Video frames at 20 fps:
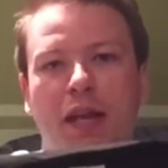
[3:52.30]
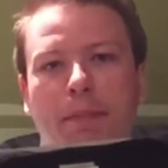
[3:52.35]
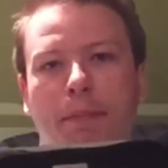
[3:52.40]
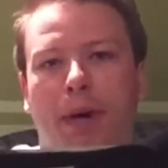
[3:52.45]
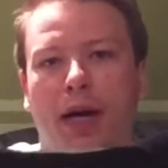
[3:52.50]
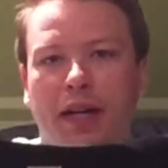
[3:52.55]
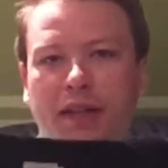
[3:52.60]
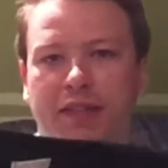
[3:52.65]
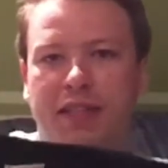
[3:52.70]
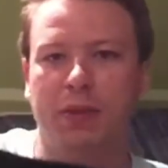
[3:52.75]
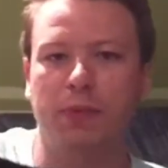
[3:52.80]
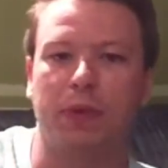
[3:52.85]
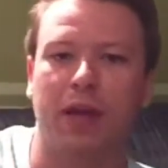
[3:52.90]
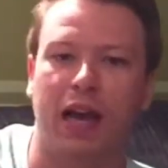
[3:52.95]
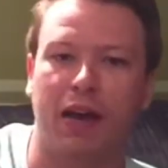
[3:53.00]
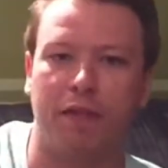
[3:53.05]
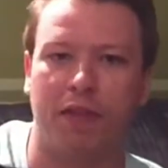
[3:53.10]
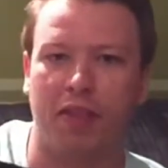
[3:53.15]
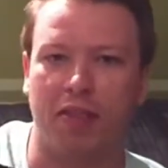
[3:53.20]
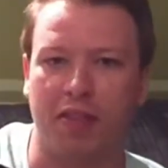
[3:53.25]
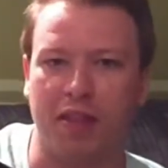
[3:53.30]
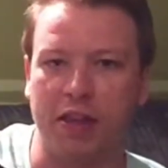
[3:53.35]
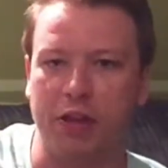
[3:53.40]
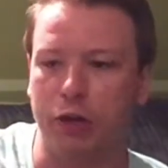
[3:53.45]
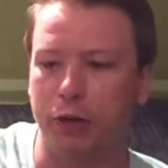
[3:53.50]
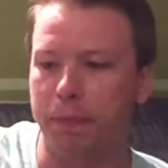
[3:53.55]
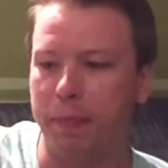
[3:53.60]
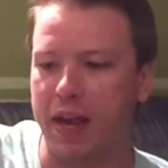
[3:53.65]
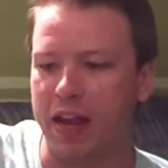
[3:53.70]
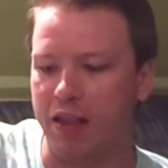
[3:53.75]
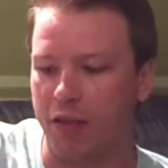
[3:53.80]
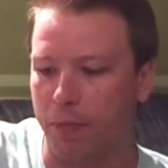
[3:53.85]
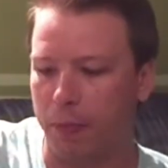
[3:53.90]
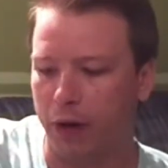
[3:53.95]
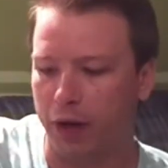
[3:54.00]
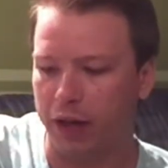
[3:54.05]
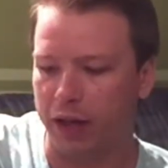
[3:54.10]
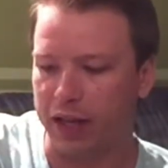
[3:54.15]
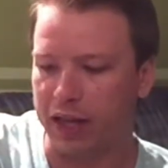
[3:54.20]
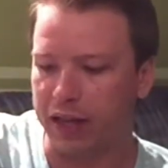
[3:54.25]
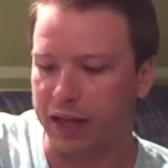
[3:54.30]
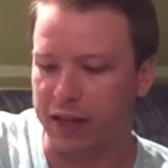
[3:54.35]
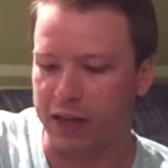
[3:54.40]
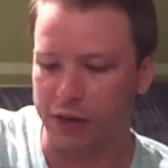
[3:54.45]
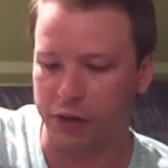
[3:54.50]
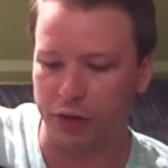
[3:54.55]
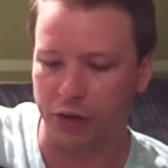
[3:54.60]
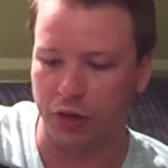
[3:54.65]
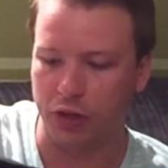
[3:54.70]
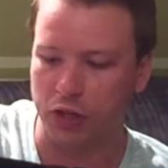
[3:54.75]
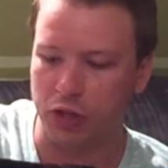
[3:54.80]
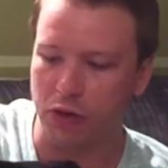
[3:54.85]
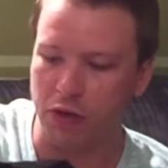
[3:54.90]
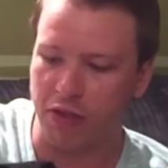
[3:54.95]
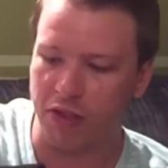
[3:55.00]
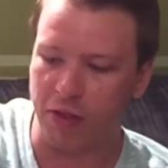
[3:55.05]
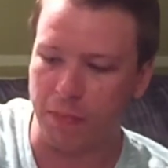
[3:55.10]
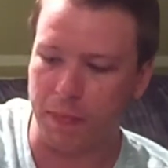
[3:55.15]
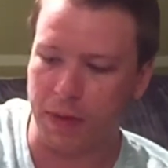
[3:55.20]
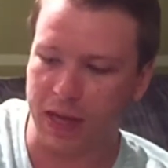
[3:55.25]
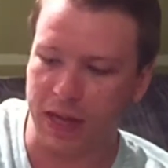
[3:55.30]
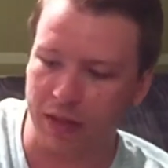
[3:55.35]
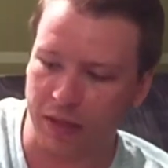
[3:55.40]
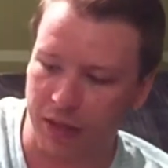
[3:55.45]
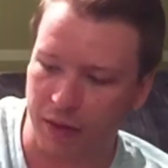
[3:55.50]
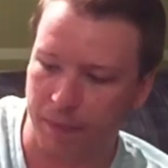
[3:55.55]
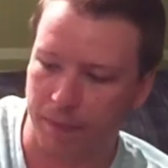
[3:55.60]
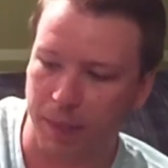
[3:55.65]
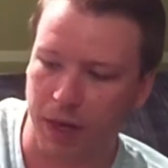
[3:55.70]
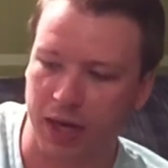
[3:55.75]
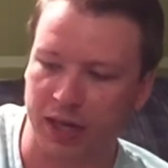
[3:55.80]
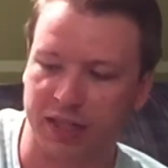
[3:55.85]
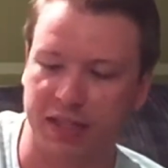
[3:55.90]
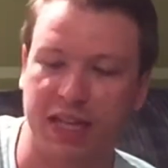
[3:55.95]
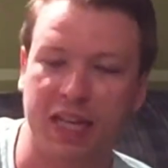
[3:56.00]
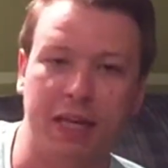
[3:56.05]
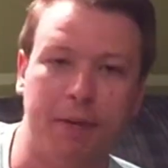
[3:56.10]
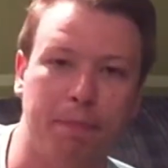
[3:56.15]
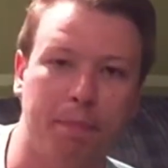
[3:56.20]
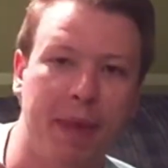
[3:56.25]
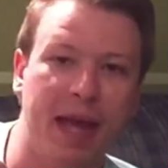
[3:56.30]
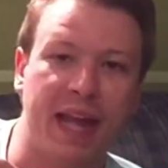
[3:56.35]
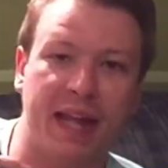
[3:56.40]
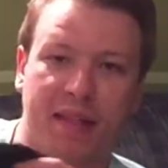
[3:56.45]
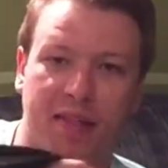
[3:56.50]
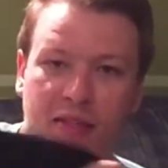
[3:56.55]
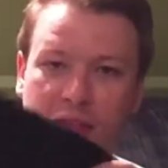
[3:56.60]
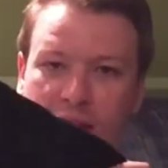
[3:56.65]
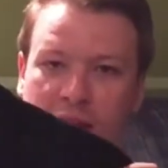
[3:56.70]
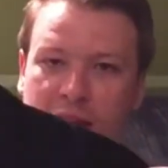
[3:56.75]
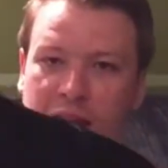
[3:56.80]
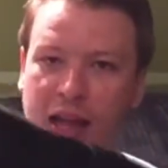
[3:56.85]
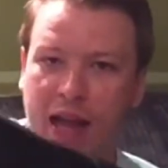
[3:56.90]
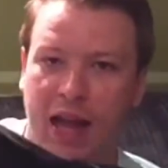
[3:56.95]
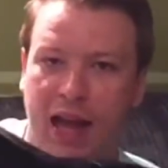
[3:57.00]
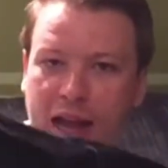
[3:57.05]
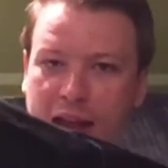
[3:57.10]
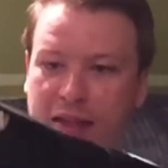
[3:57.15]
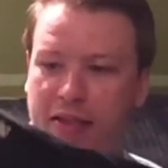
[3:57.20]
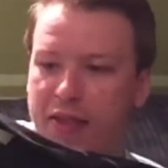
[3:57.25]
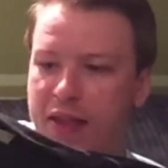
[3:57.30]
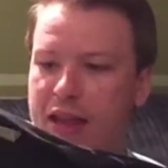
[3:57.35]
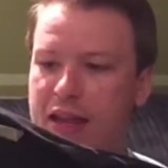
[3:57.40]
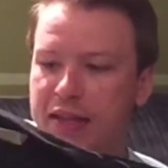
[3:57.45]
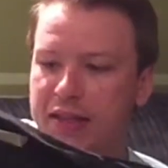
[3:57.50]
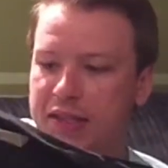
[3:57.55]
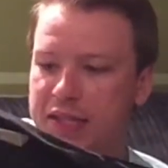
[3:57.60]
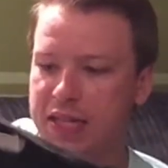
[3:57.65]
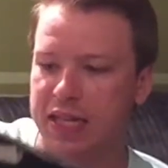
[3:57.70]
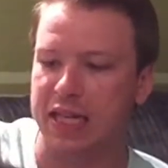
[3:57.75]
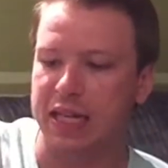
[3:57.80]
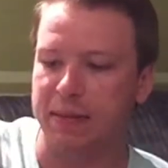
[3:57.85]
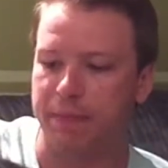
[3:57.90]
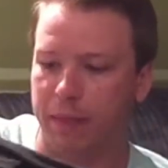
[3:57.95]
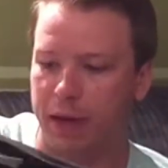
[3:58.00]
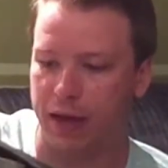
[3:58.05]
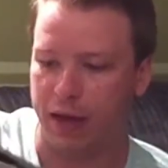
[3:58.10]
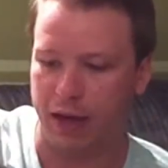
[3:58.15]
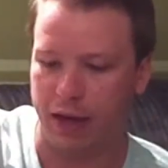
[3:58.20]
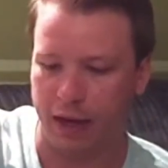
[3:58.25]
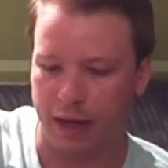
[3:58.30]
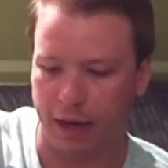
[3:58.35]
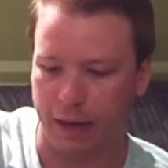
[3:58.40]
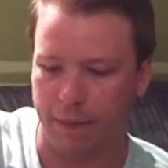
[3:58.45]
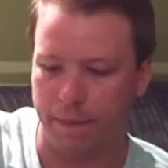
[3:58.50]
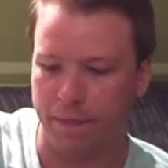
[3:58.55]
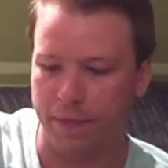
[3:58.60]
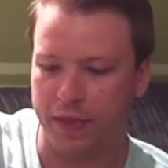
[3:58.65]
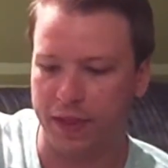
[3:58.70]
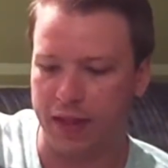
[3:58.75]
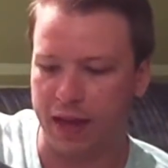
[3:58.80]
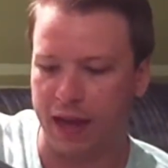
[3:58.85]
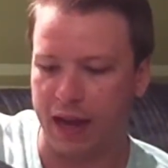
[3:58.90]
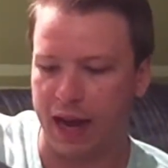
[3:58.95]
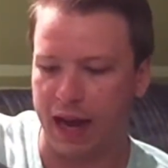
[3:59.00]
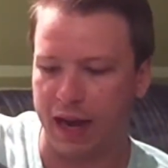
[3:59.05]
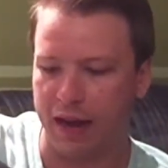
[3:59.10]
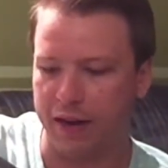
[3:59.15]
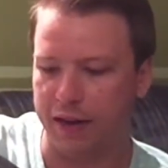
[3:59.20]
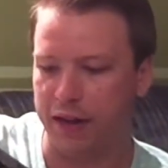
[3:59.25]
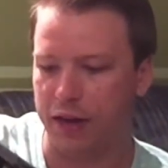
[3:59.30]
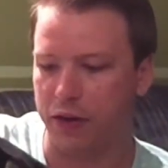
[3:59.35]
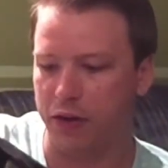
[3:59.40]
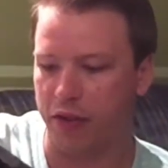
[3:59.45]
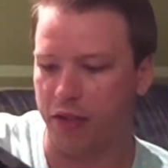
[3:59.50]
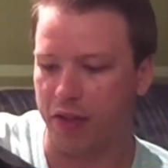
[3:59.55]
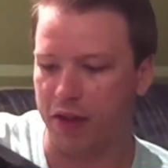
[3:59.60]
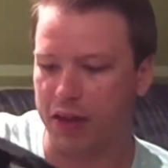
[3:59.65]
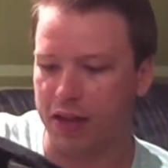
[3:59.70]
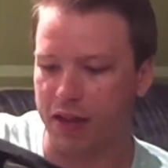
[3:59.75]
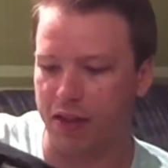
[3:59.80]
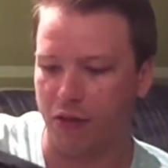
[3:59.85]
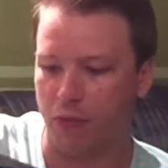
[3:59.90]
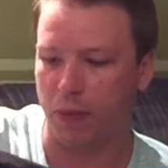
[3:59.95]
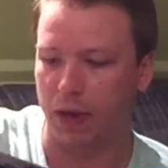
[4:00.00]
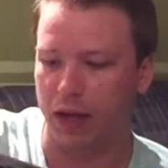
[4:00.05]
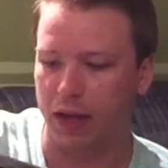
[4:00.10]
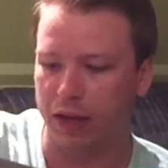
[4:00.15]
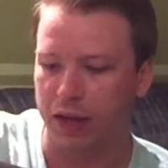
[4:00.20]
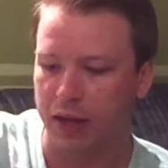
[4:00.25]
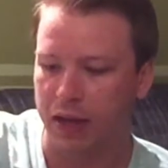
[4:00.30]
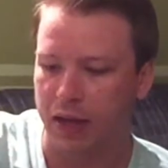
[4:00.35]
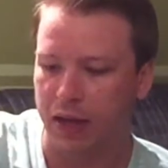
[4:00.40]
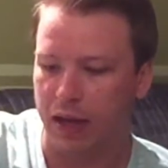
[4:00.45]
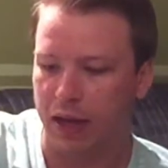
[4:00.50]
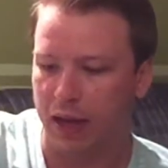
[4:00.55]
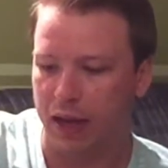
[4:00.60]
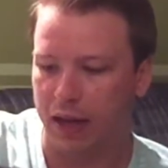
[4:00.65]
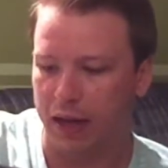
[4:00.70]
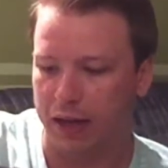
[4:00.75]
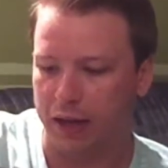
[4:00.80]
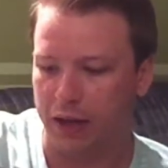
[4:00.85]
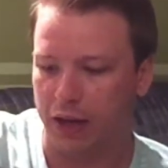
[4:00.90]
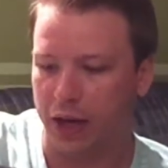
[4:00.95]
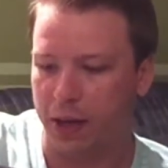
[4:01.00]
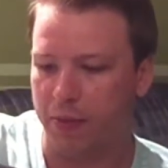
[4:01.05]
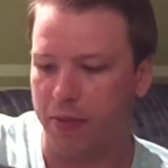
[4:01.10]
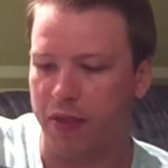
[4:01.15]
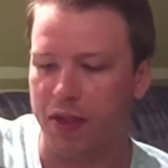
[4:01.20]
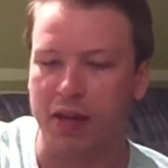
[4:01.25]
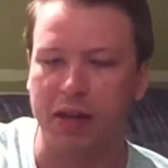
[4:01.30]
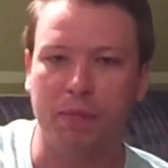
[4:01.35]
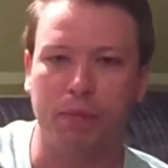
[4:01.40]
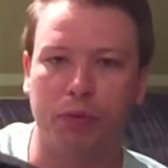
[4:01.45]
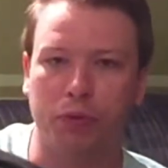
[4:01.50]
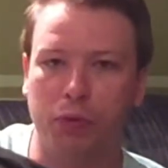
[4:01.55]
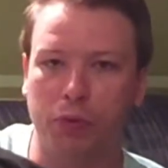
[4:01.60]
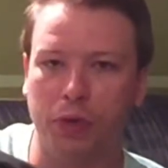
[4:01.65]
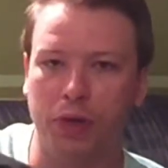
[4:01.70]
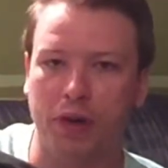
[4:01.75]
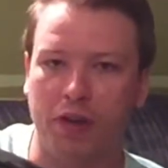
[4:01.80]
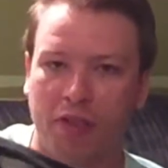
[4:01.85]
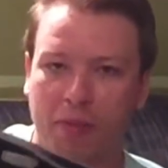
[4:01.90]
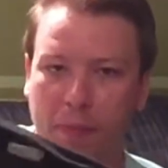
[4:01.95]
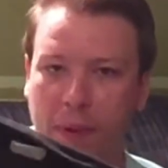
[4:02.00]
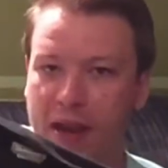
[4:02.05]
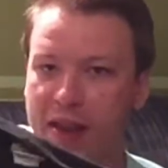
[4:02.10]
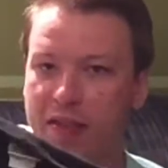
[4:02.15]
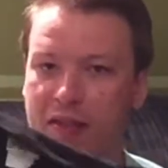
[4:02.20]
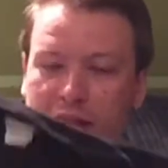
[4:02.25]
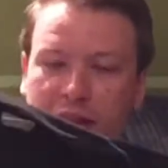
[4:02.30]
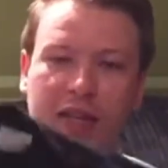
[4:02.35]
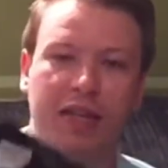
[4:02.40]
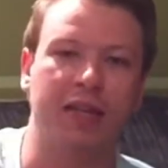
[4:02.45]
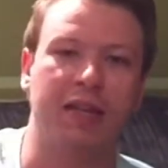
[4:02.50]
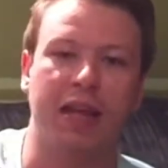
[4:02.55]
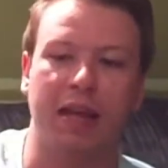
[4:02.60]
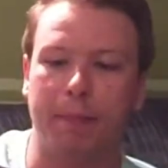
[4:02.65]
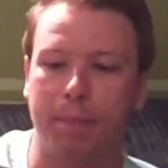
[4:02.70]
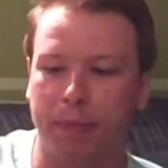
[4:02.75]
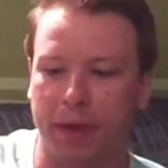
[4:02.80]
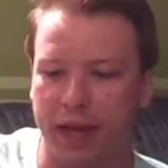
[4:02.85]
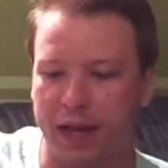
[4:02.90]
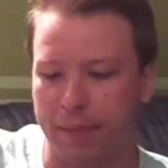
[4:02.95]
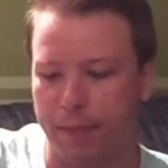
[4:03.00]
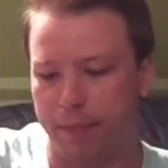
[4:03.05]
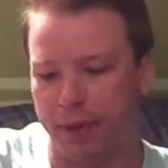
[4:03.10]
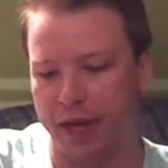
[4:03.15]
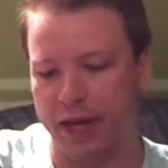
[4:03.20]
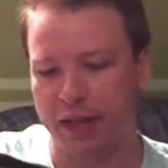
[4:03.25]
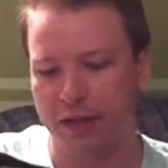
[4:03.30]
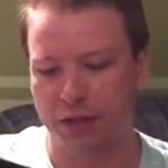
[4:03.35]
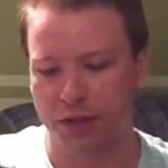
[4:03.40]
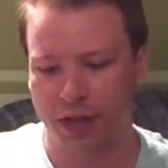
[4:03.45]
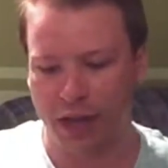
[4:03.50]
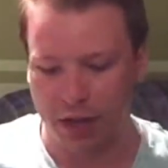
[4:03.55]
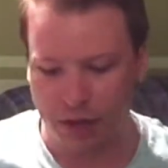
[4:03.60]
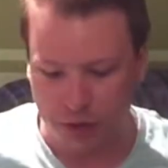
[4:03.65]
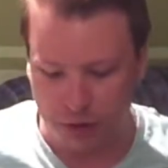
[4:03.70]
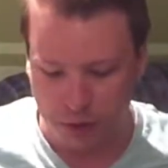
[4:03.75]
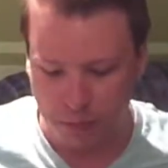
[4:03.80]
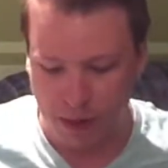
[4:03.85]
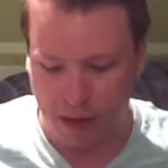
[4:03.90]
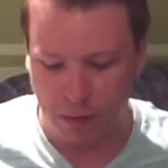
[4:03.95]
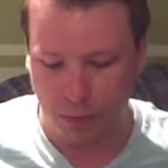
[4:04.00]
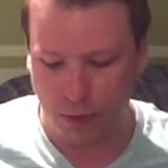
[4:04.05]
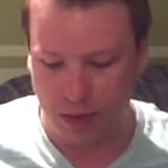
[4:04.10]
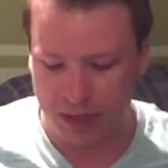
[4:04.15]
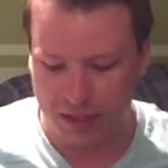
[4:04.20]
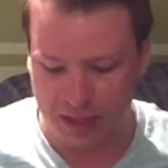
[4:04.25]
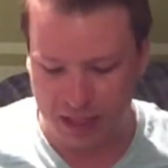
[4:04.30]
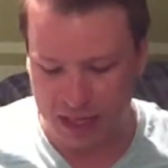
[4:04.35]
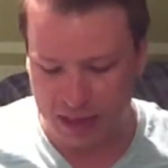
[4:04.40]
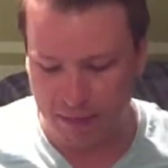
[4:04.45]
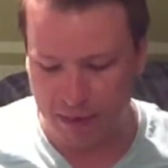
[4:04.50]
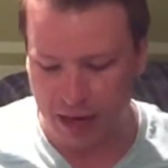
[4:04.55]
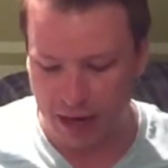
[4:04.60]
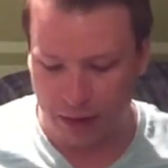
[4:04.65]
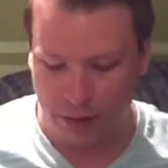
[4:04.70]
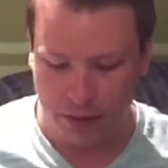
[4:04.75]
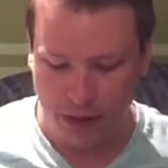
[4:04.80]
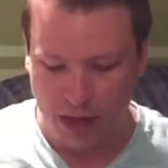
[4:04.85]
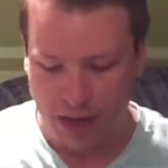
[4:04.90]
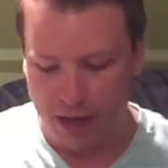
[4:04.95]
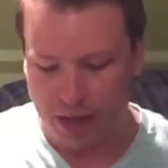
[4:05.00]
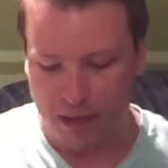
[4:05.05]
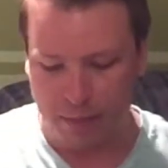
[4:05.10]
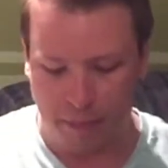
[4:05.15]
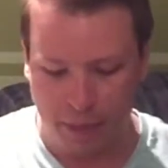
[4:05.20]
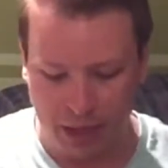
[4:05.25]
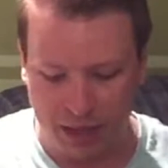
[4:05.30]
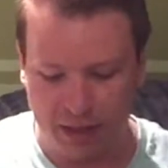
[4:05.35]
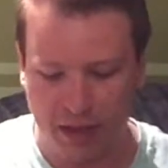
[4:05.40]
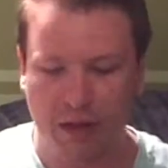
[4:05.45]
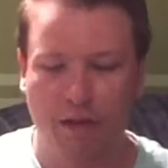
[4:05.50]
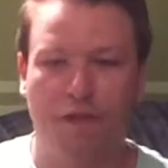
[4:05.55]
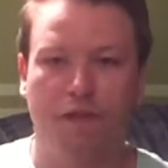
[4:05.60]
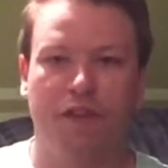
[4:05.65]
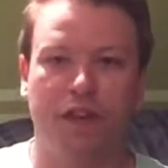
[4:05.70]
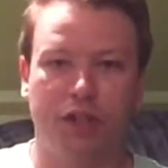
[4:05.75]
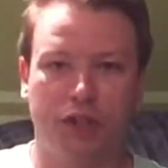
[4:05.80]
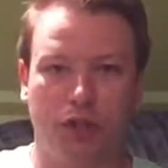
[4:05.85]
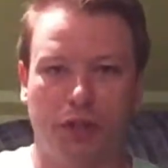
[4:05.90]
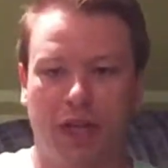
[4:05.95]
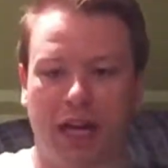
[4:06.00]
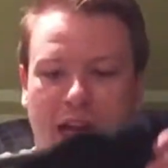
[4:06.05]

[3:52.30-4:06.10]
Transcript: in Moncton, we have a senior baseball league here. There used to be the Moncton Mets as a team. Uh, they had another city well, uh, the Hub City Brewers. Basically, they blend, blended together to make one team now, the Moncton Fisher